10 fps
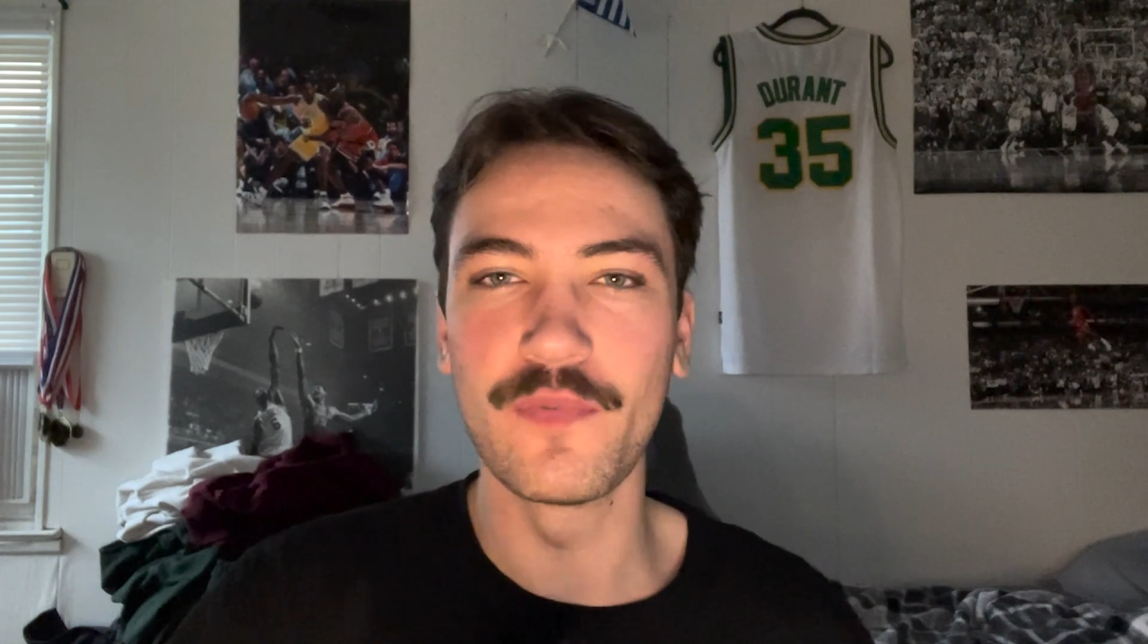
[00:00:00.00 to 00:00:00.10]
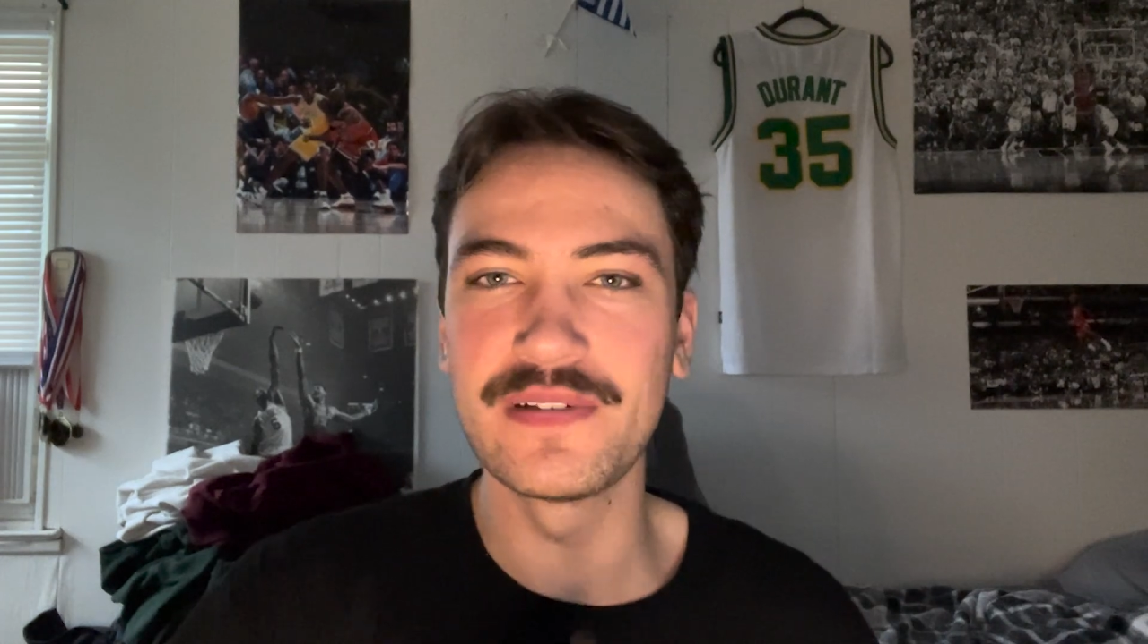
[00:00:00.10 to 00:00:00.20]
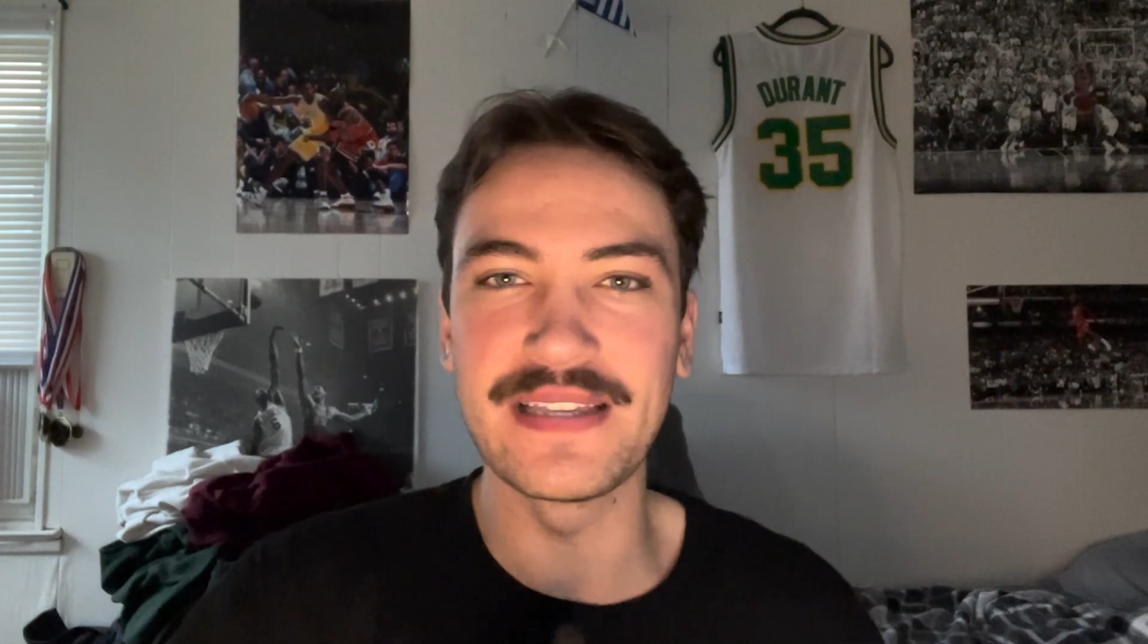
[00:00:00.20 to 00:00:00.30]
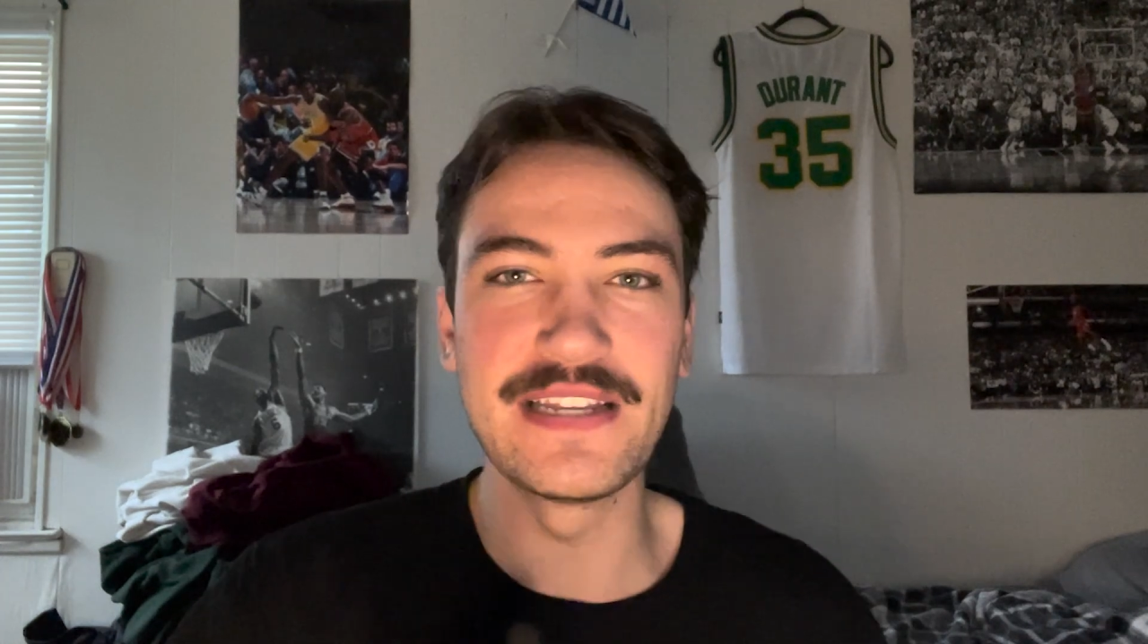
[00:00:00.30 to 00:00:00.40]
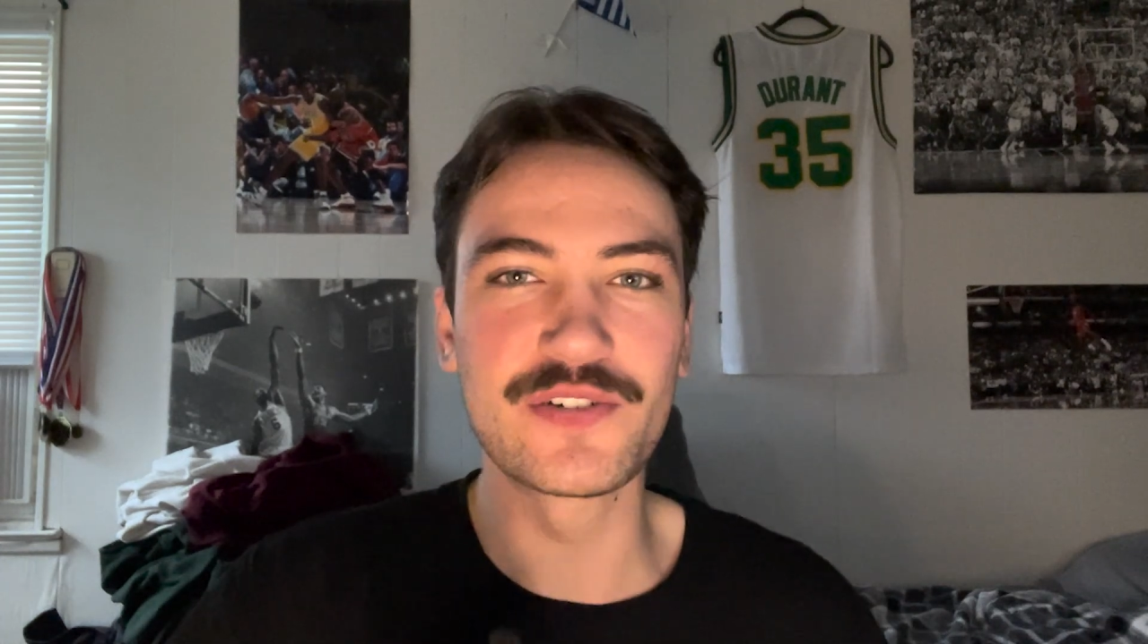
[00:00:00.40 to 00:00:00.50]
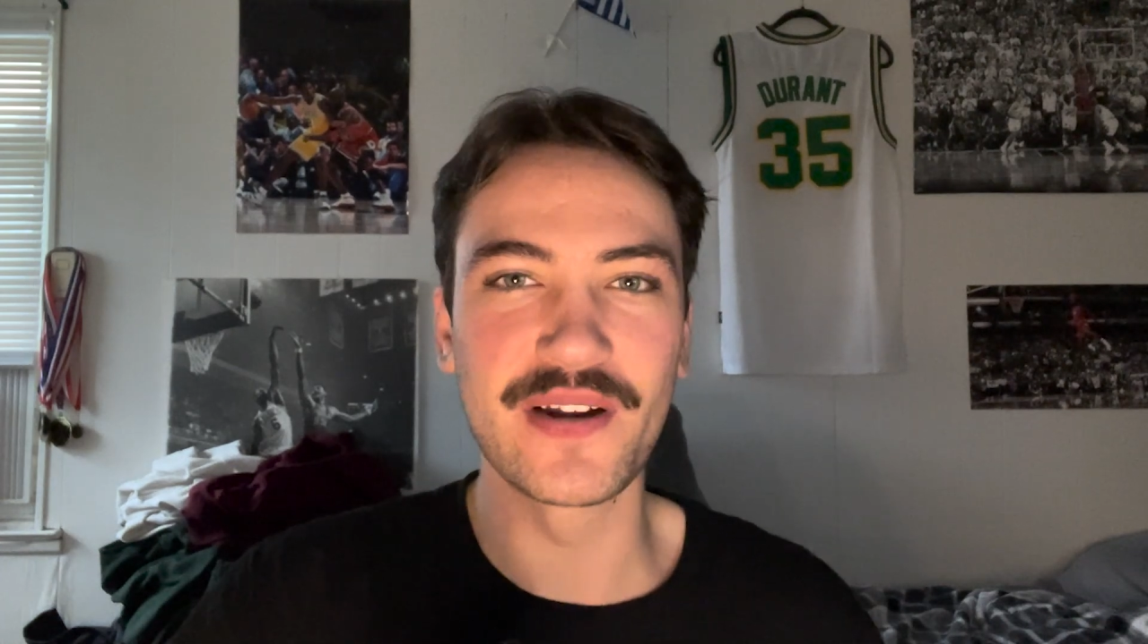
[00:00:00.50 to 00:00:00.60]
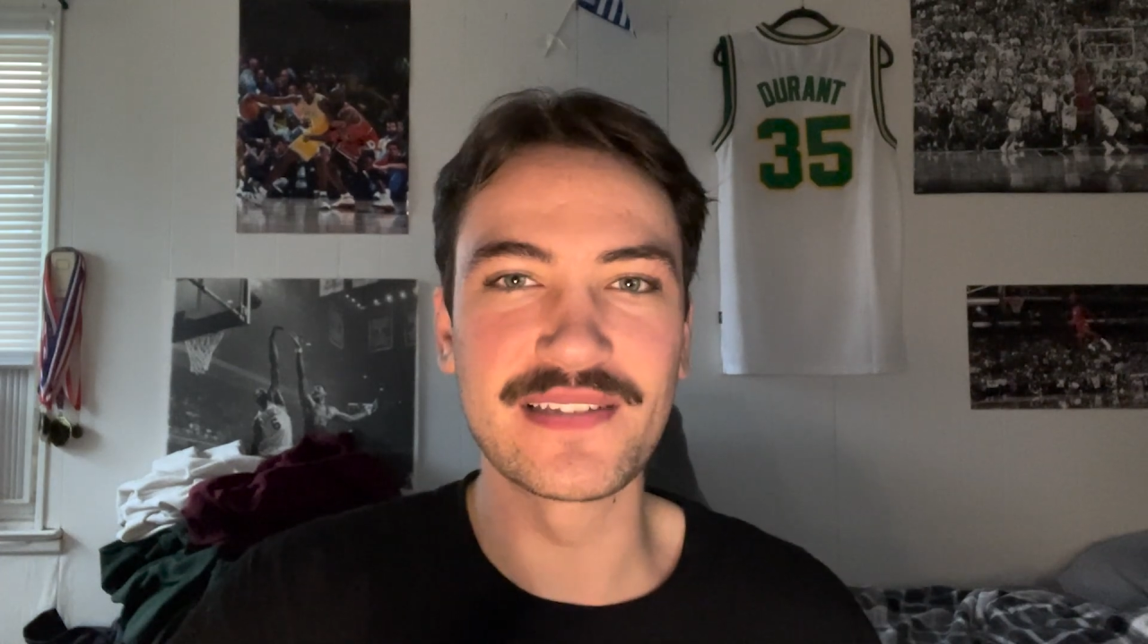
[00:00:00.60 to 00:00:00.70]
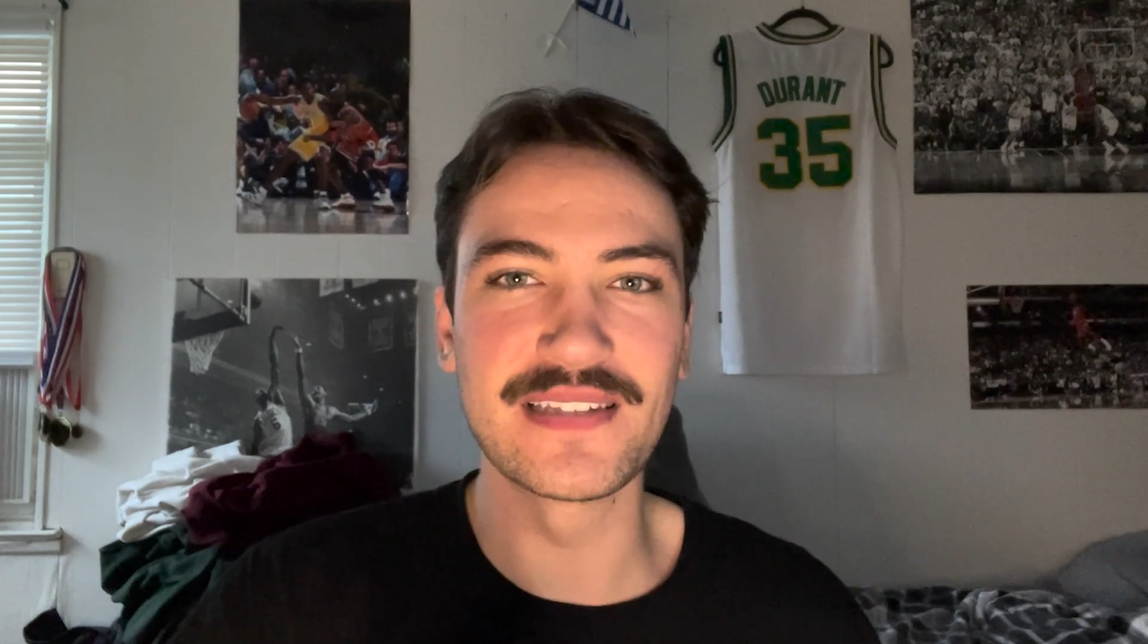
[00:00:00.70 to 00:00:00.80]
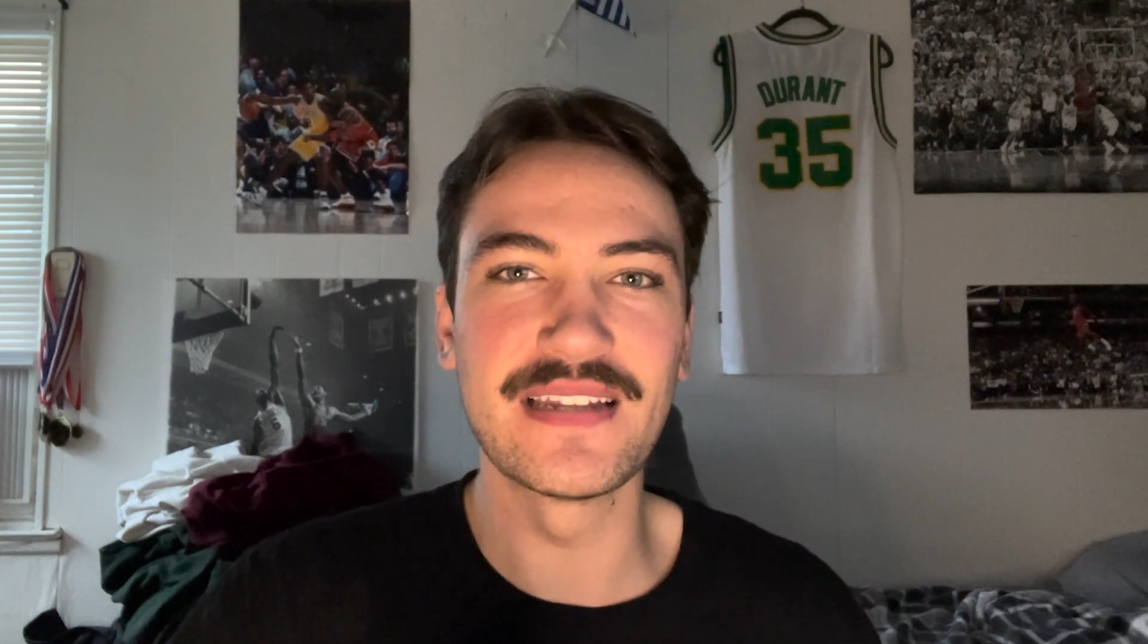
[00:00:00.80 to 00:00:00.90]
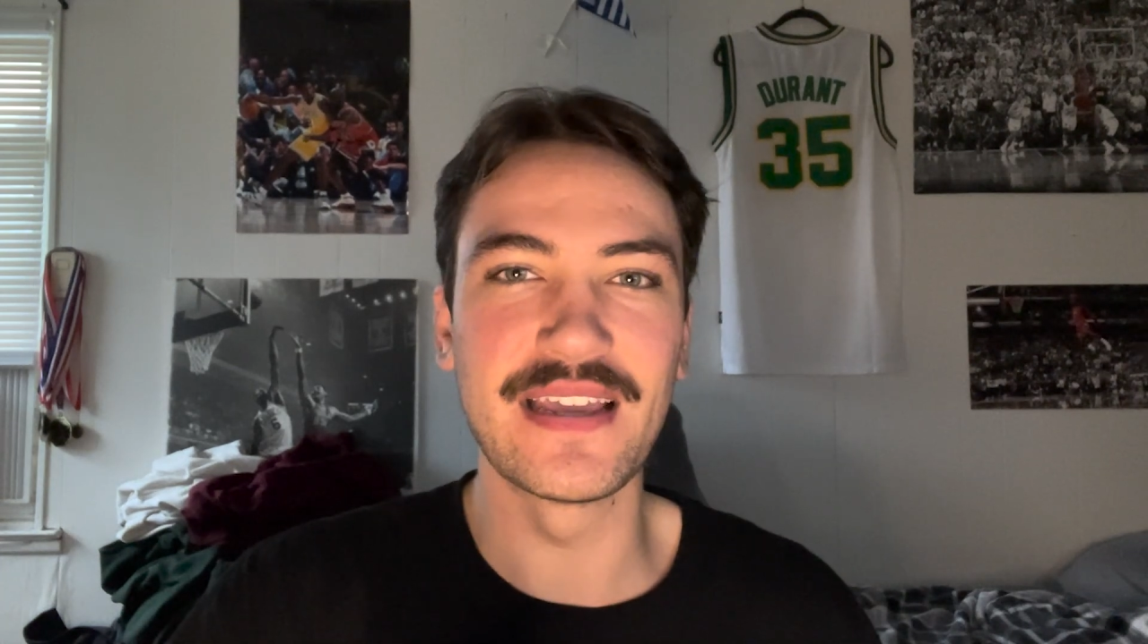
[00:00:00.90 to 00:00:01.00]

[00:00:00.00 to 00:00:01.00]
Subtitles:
was interested